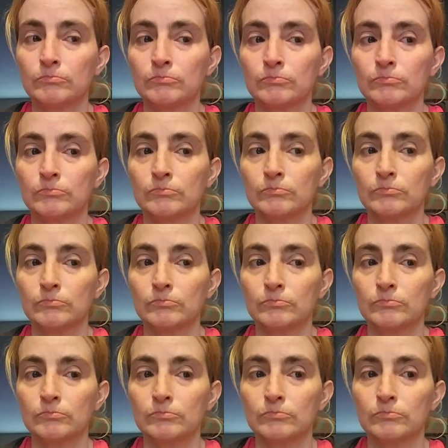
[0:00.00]

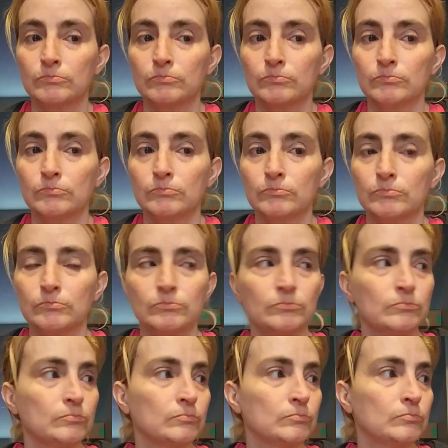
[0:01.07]

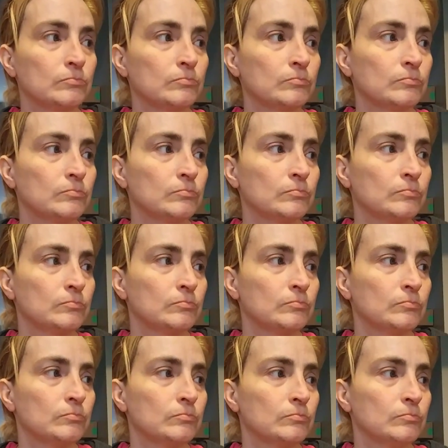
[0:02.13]

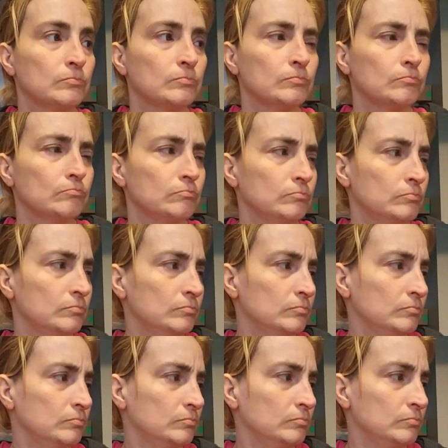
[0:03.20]

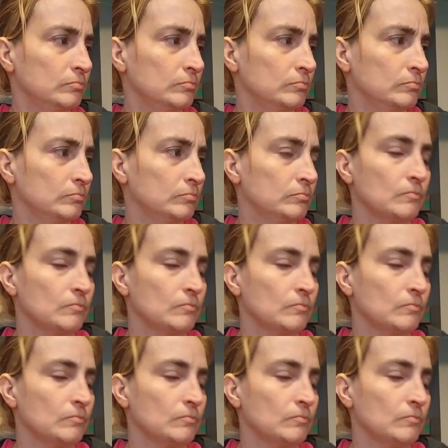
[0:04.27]
Nothing is said.